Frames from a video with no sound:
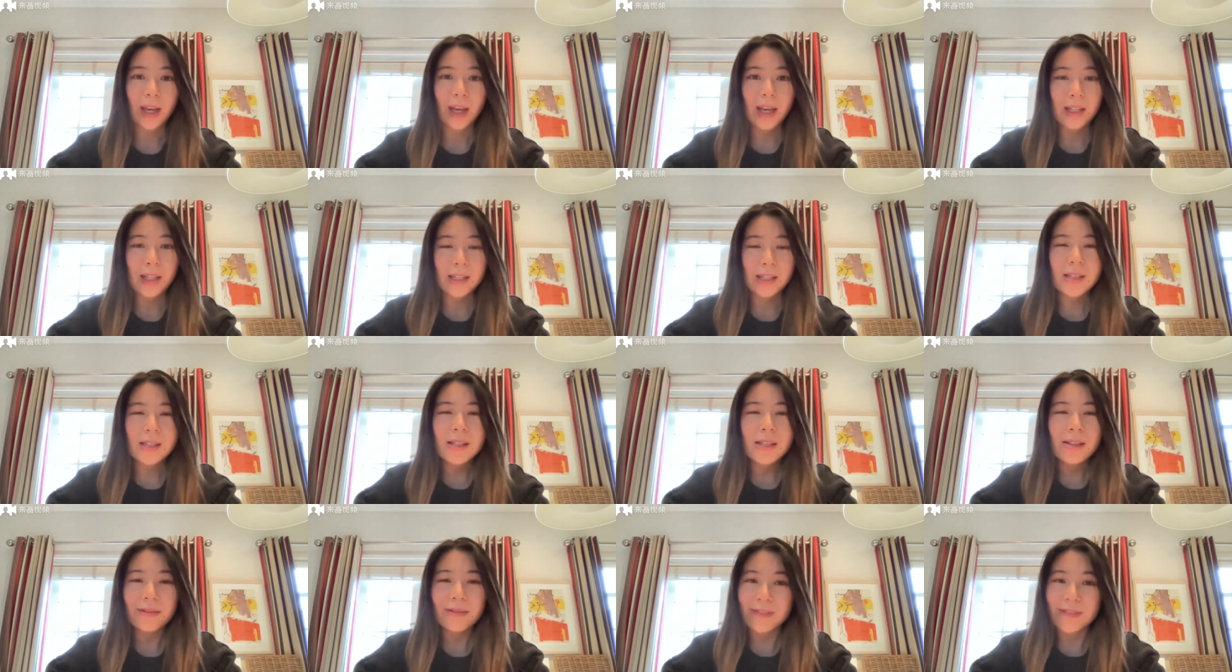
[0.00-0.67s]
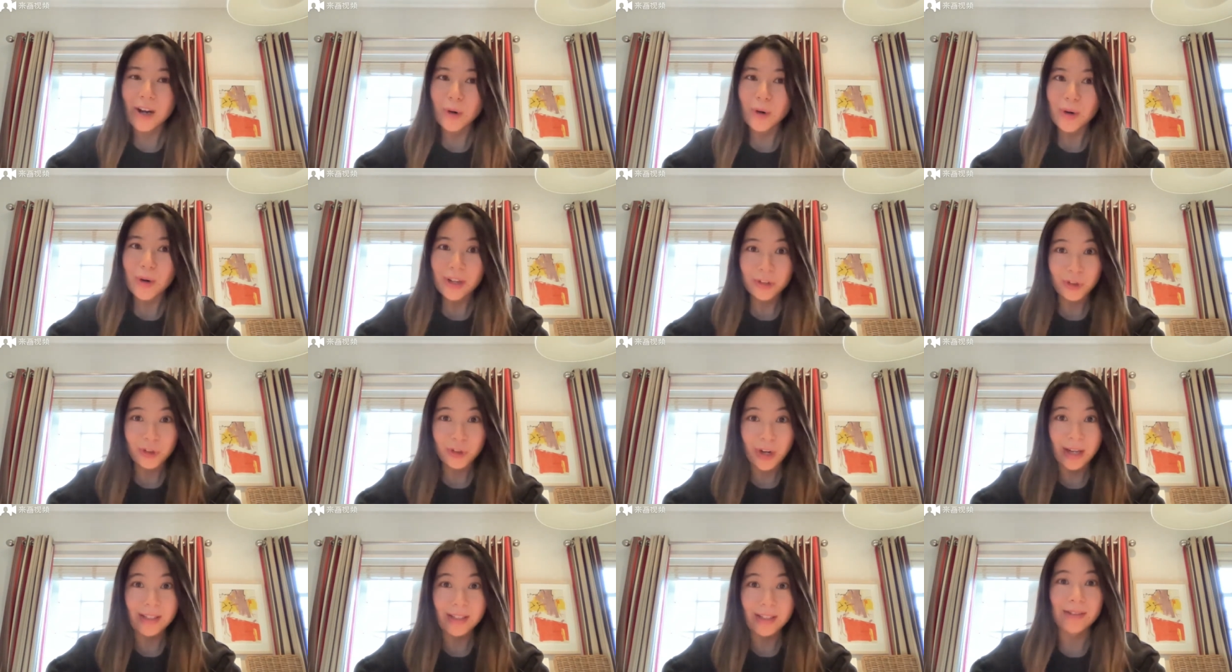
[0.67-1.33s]
This is a very
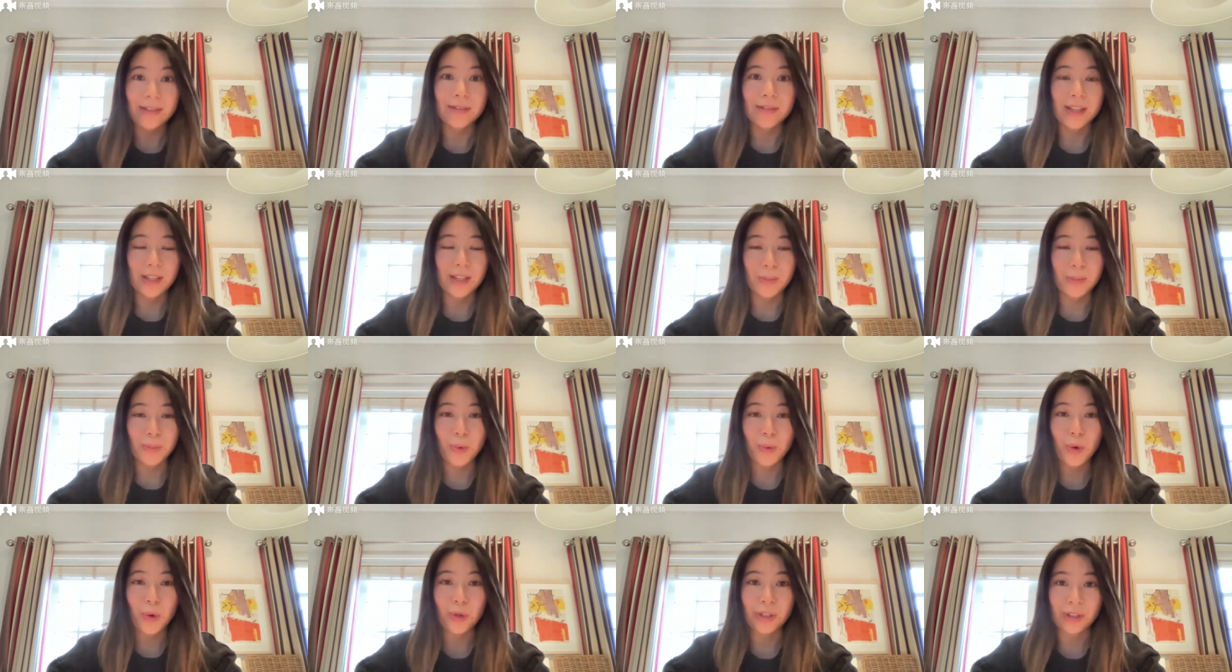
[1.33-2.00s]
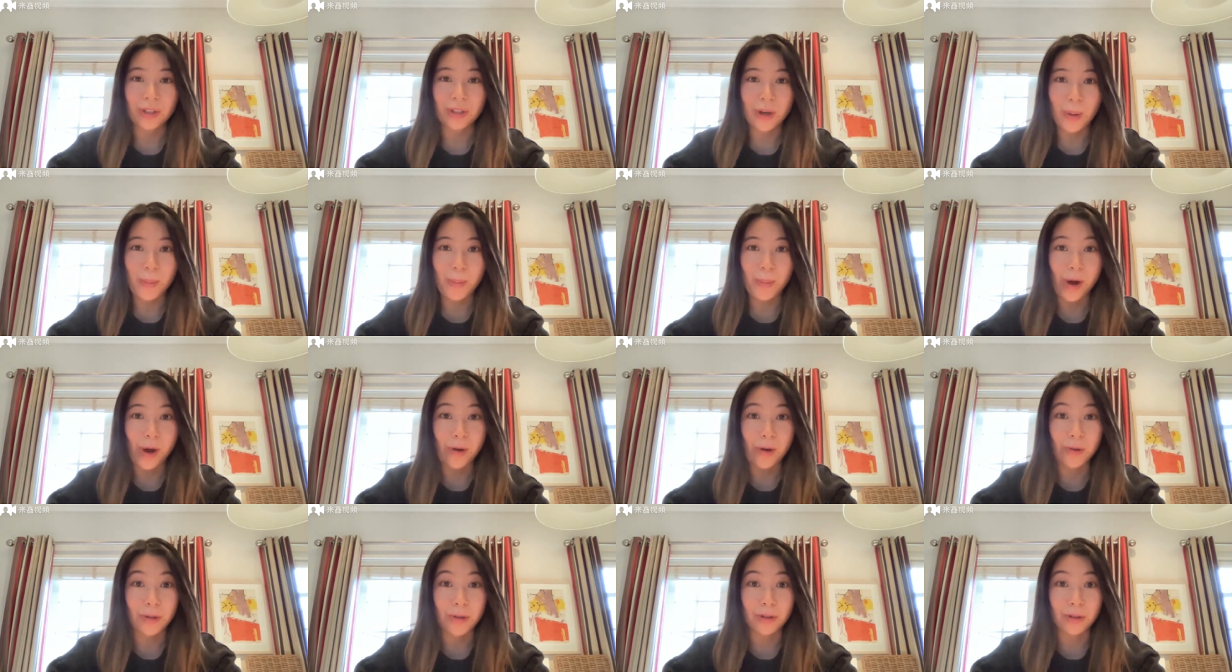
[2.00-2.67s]
attractive and important
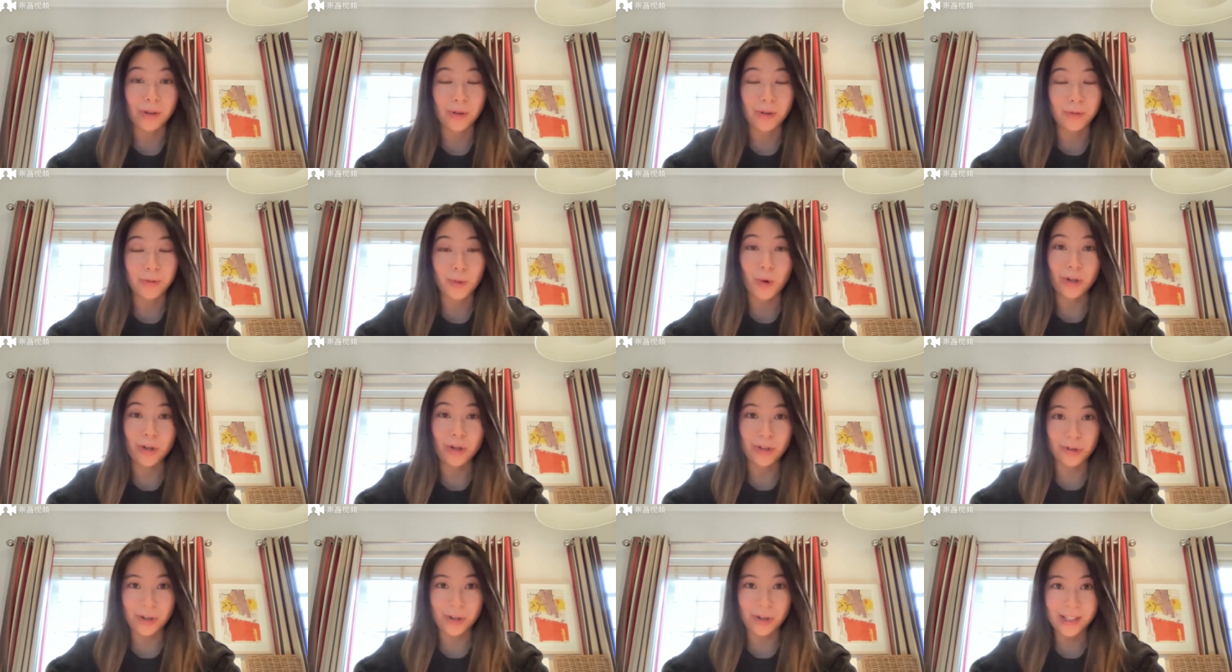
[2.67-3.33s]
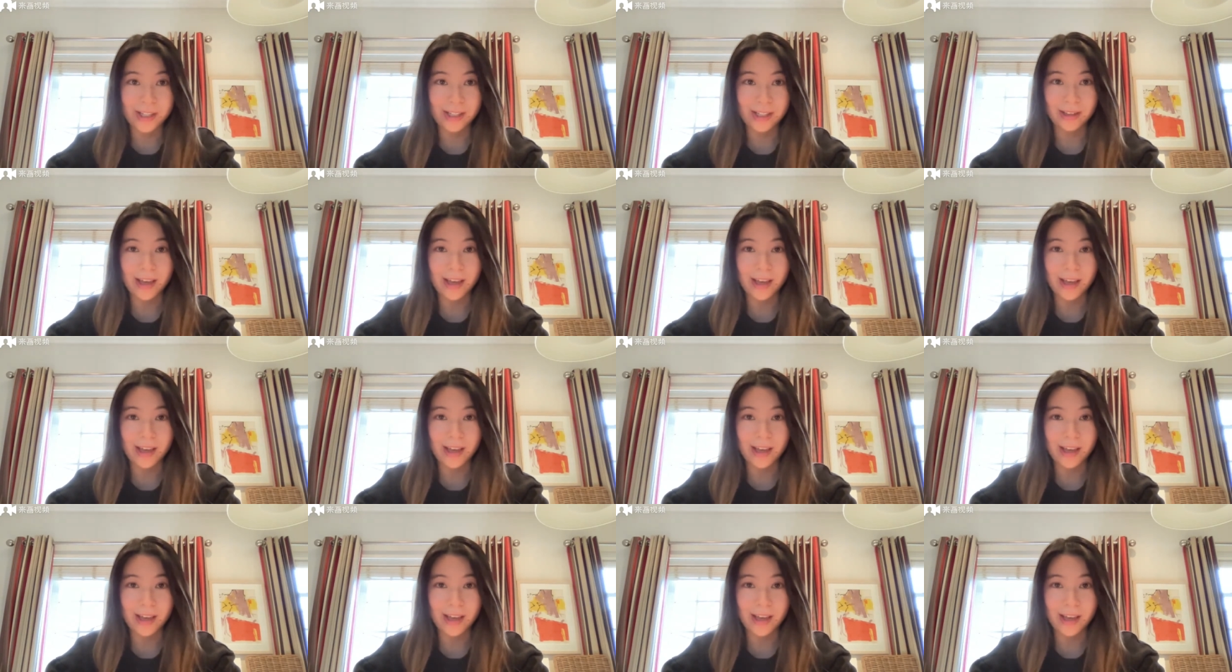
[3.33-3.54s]
component of wash trading,